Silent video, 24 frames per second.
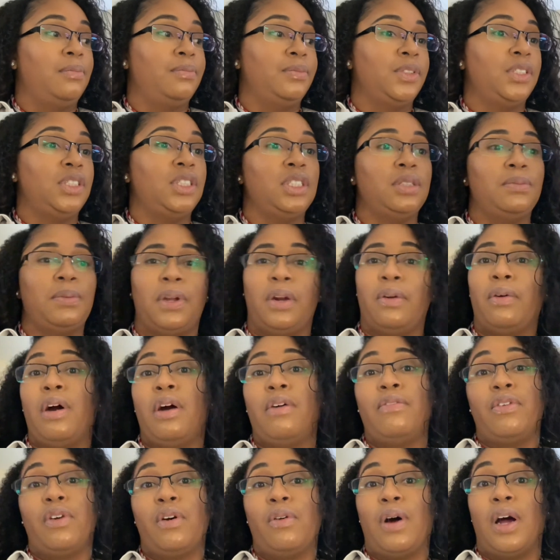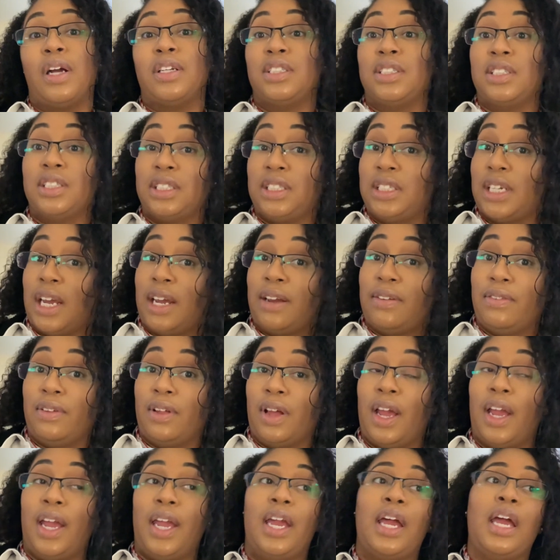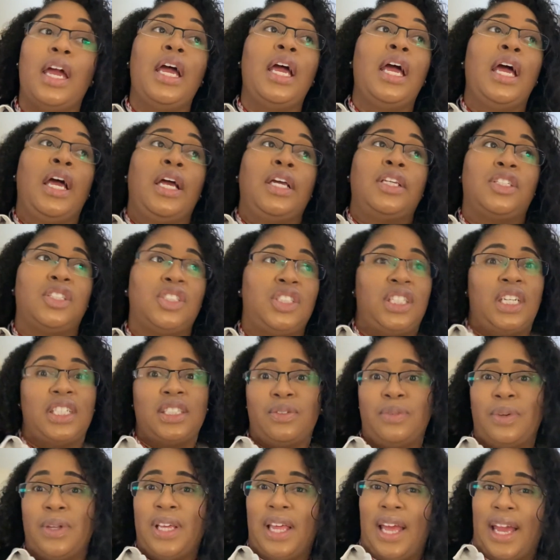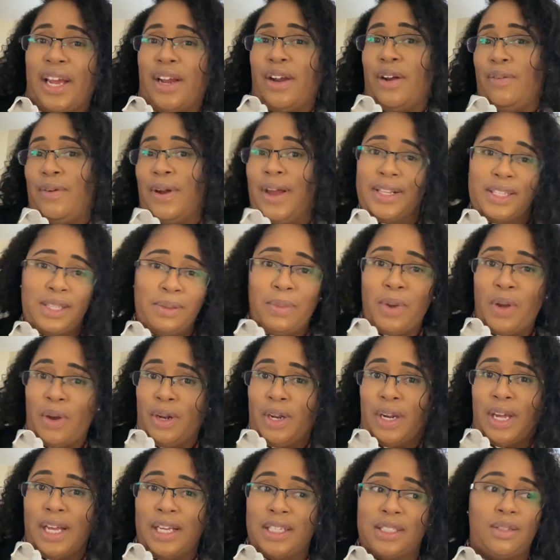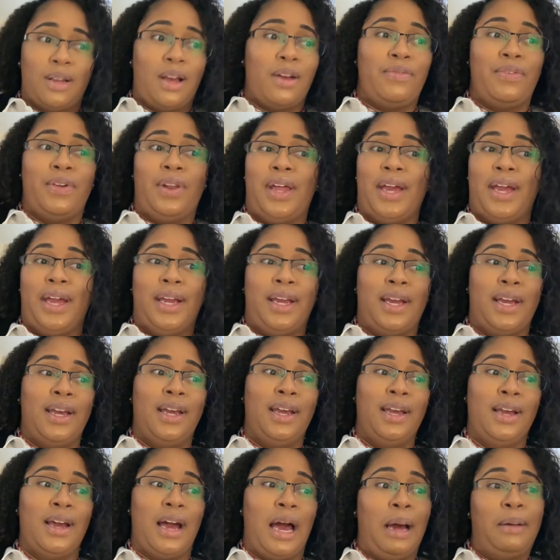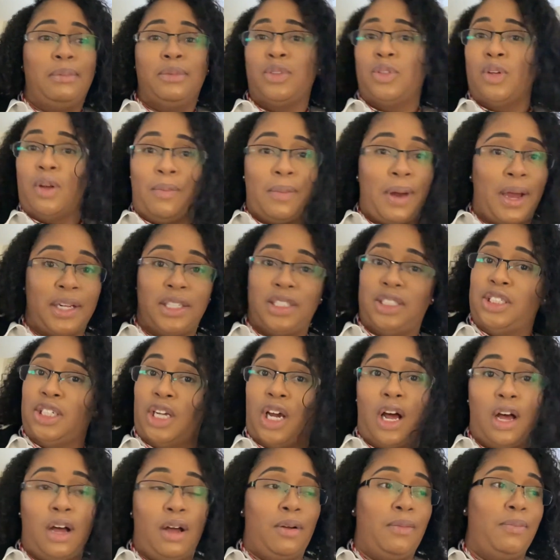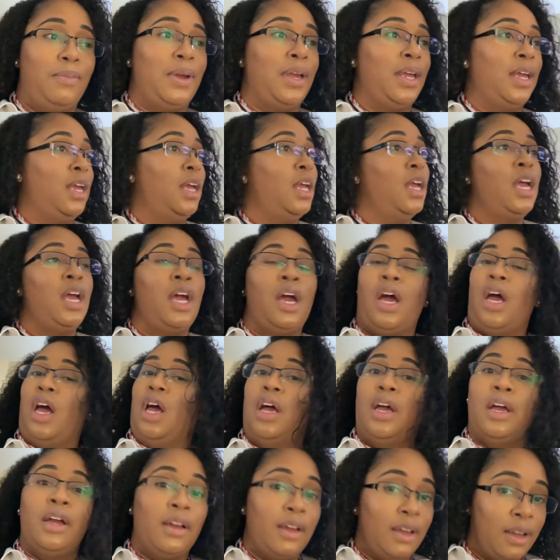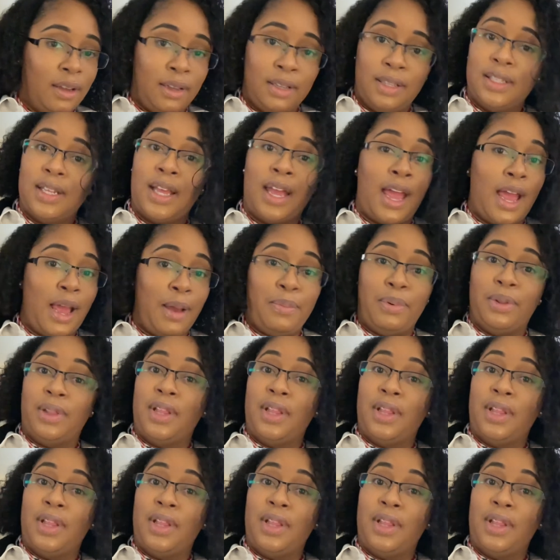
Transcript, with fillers: She's been around for a while. She's a check flight, so she hasn't really like corrected me on that, and so I feel like I'm doing my job A+.